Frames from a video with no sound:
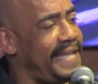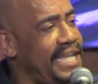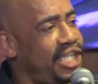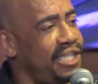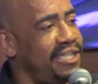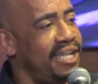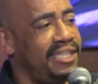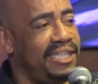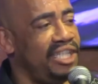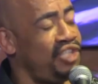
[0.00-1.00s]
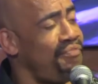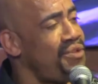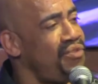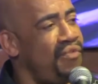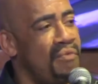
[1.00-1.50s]
station and I see this
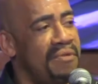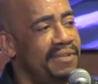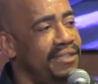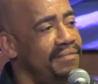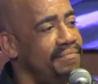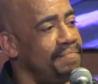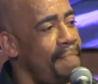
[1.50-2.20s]
beautiful woman